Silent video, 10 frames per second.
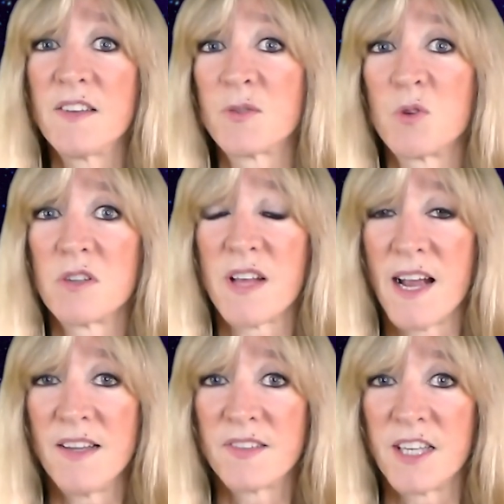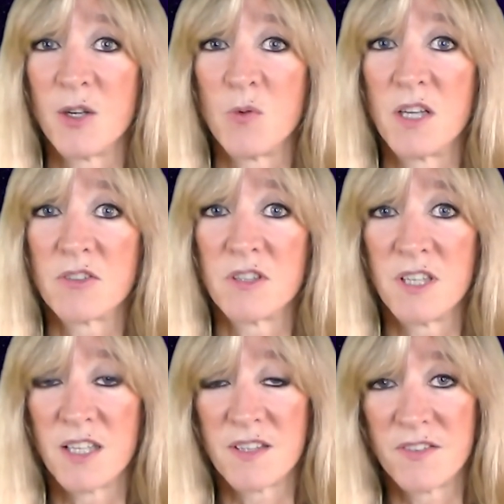it's worth asking whether or
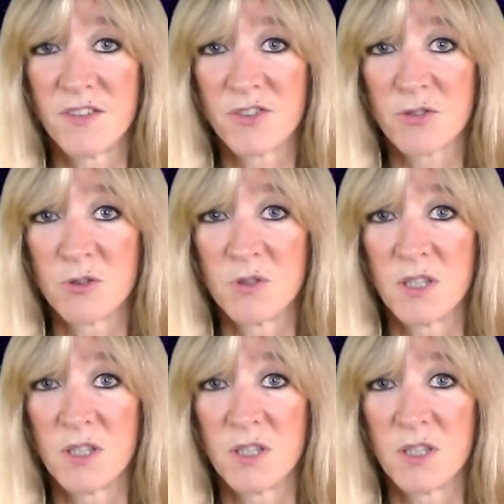not this is true